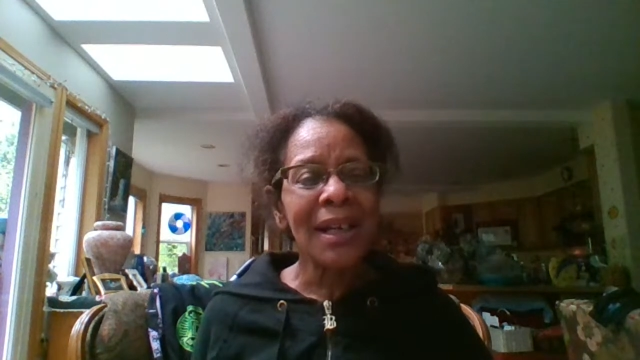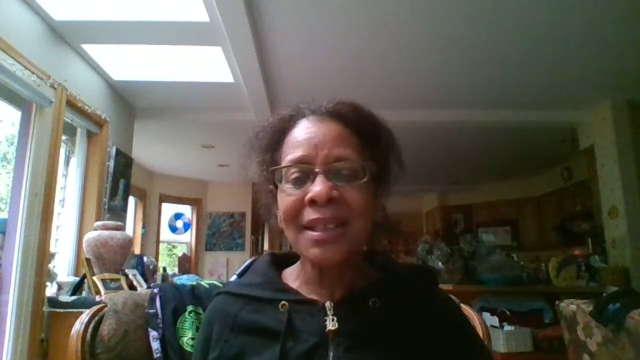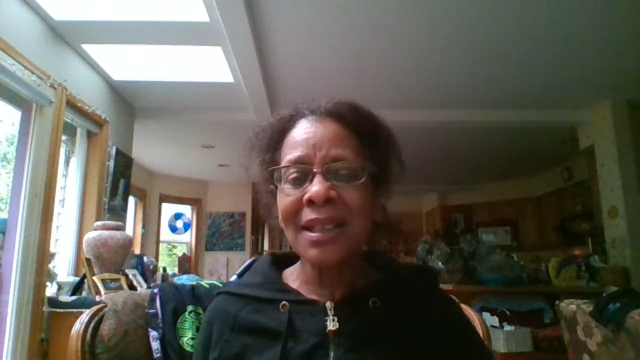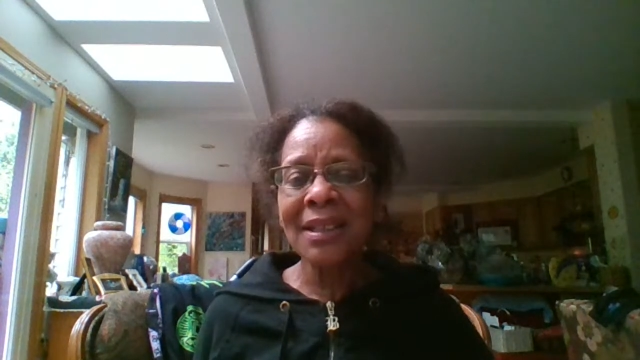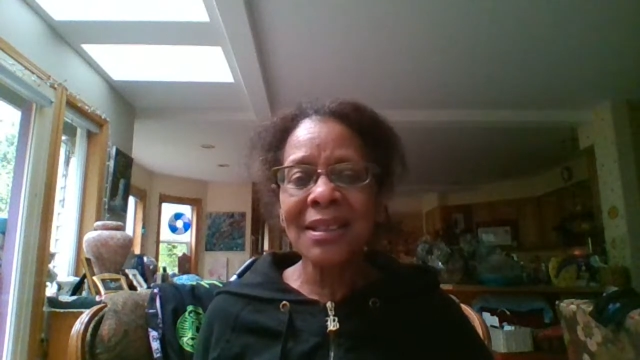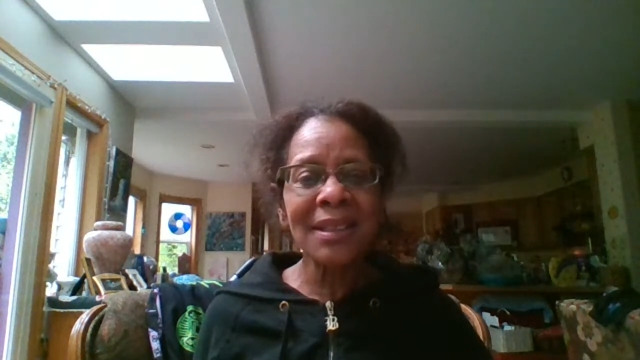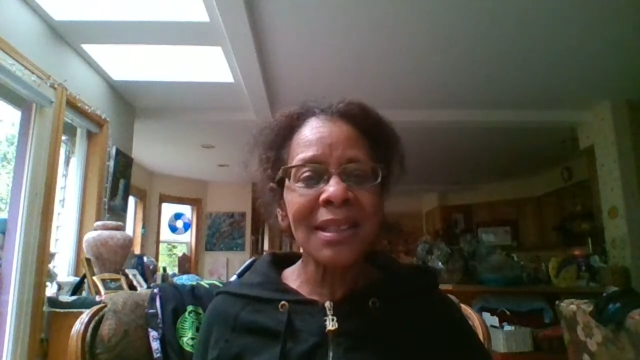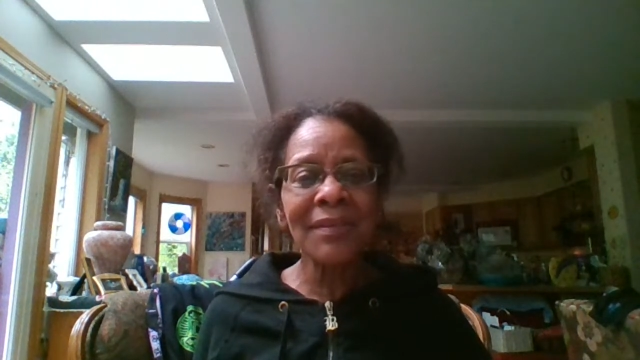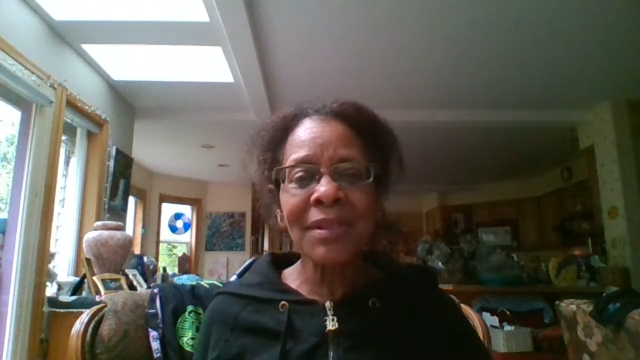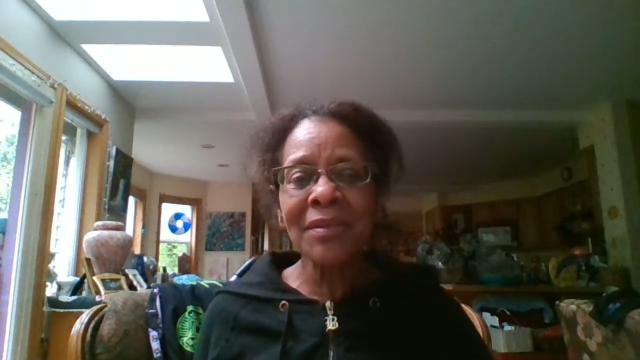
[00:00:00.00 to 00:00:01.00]
And I
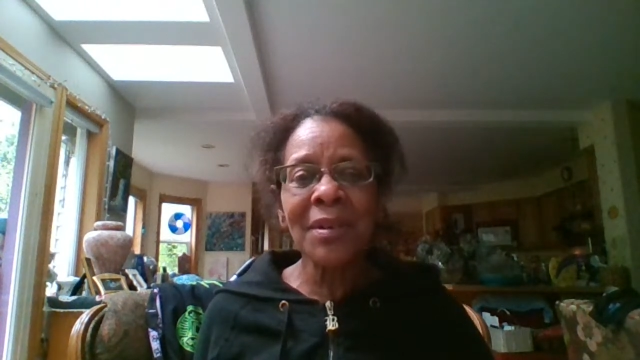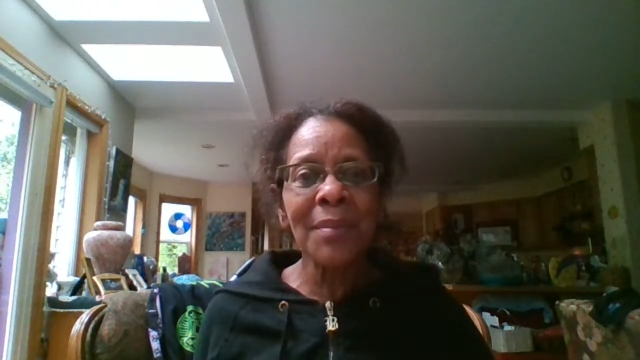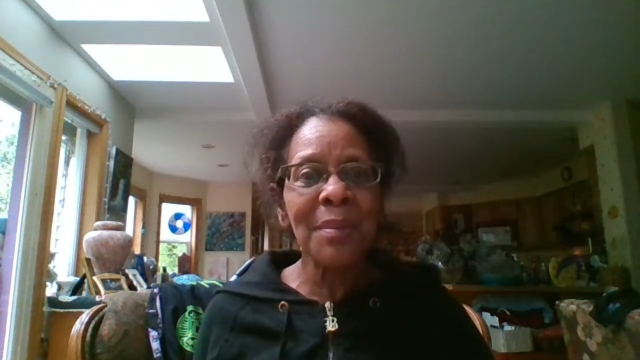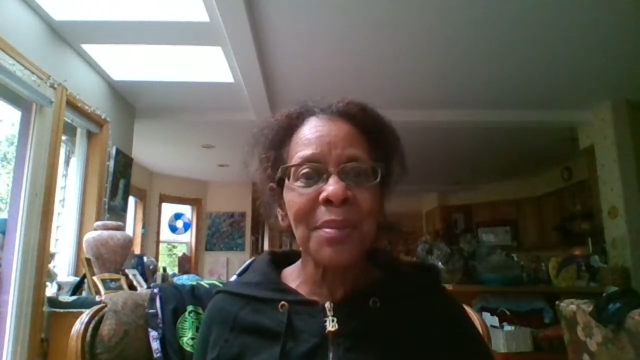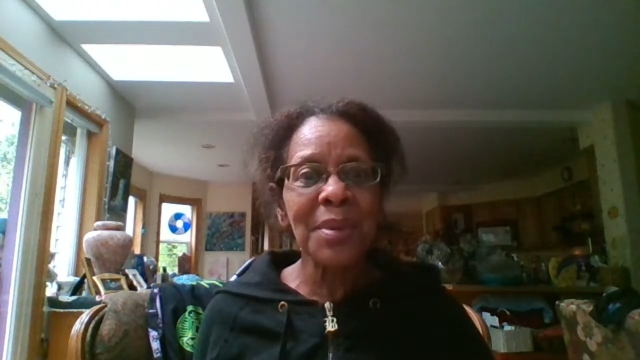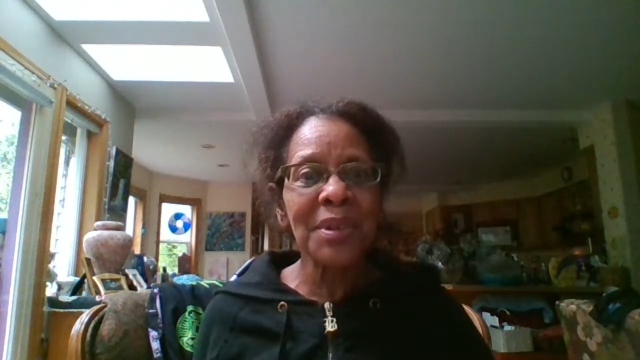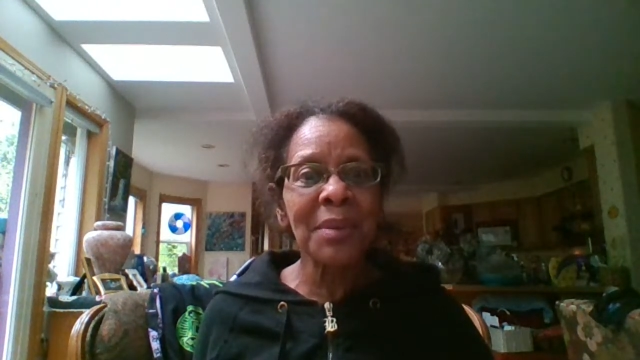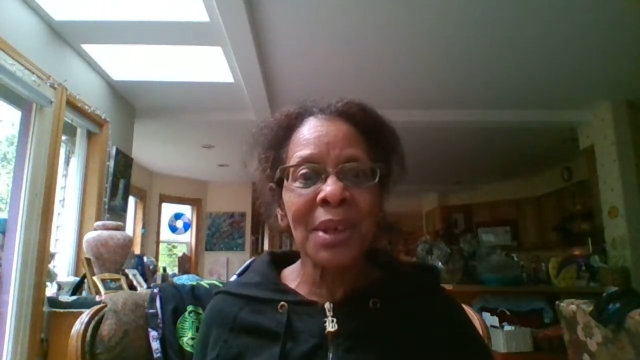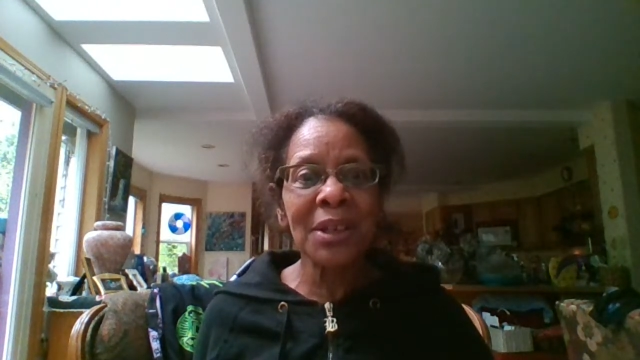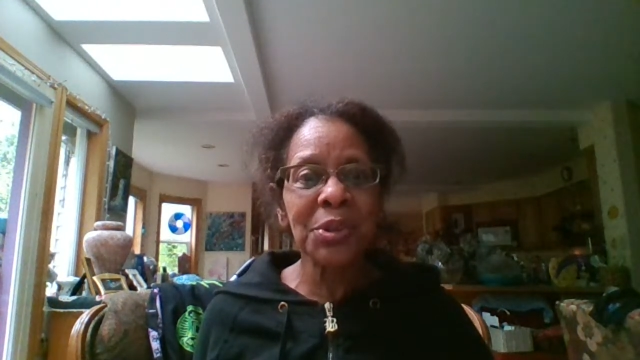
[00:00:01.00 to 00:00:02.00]
didn't even remember
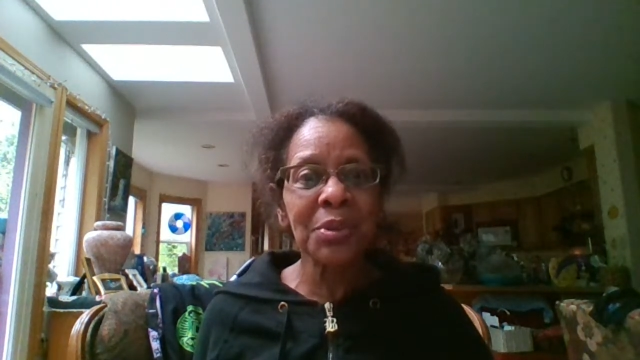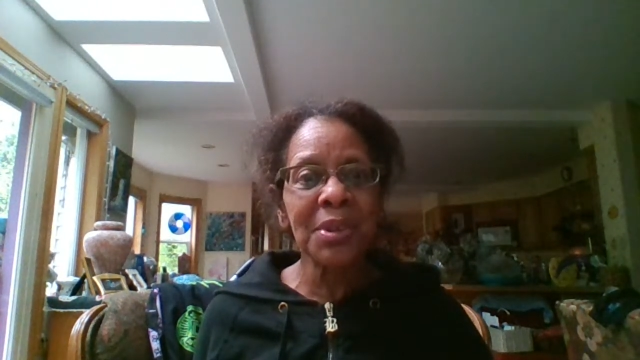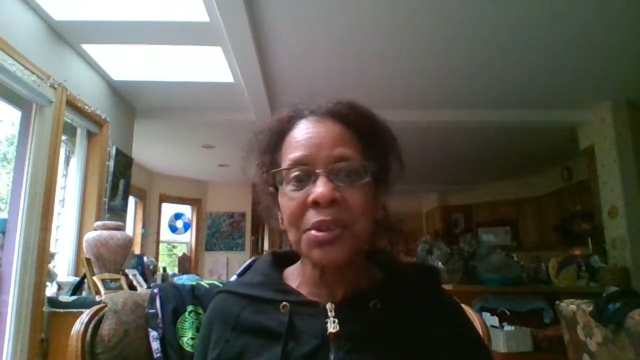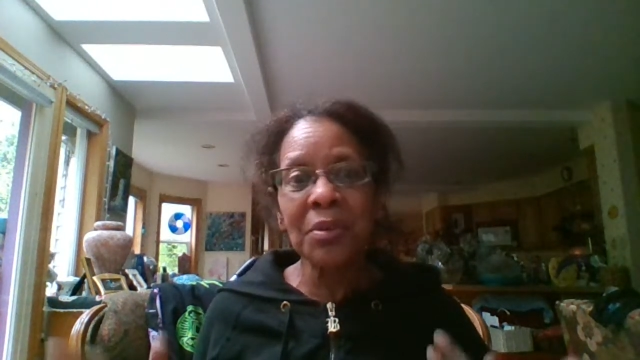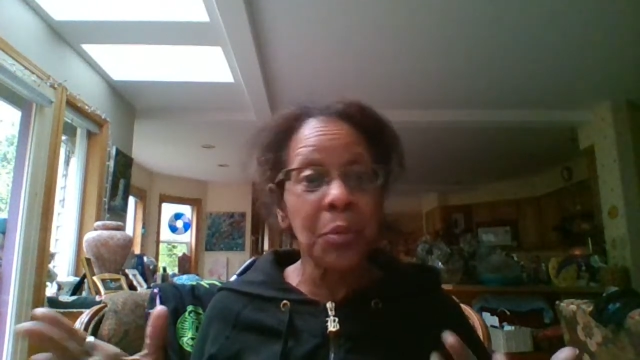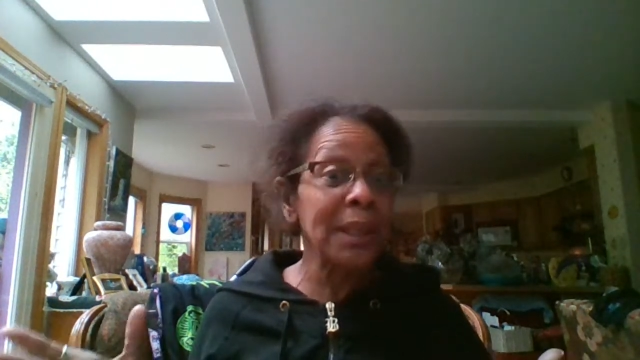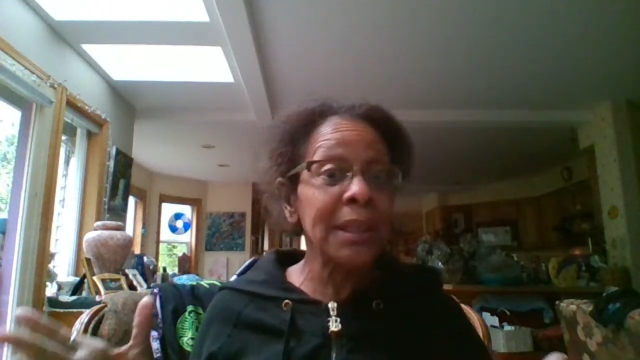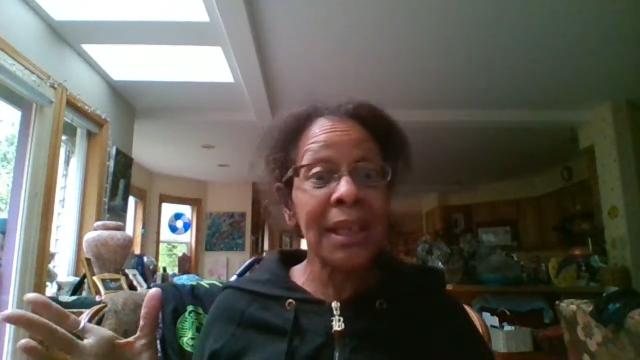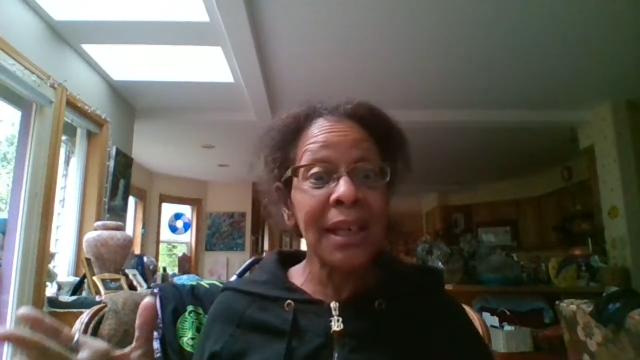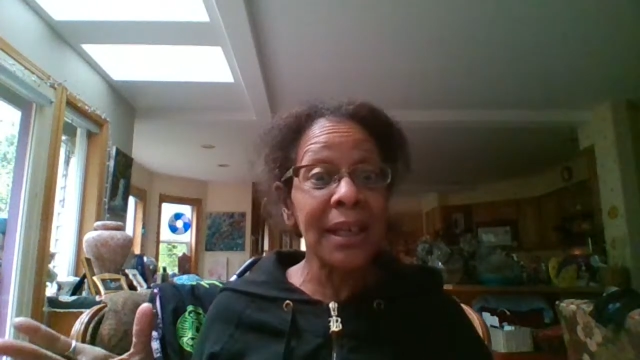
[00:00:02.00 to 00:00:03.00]
the picture until
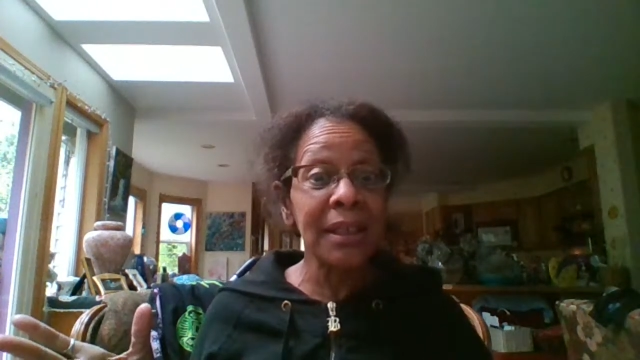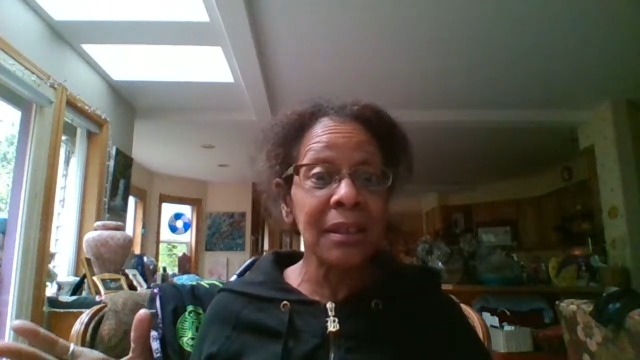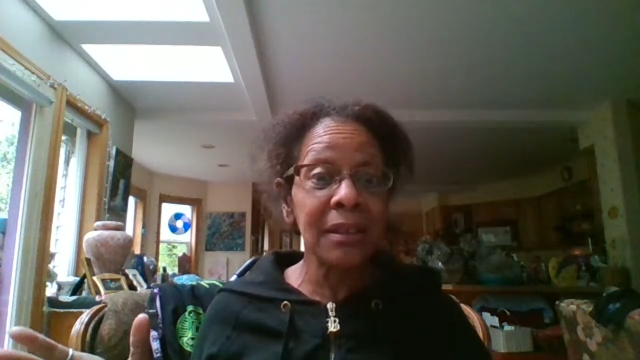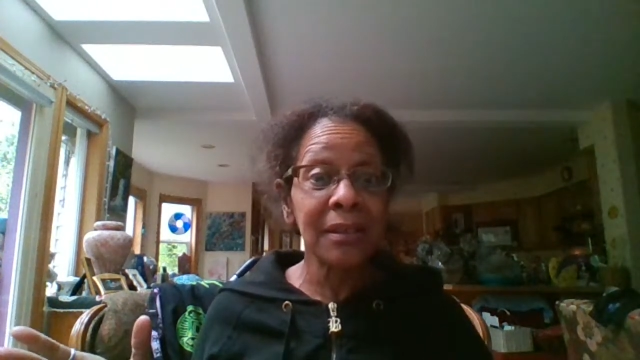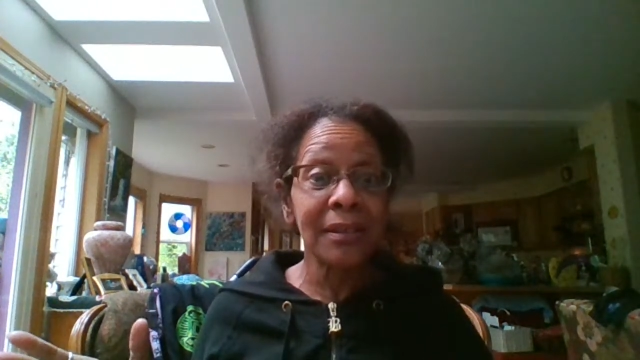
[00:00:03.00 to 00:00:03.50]
one day,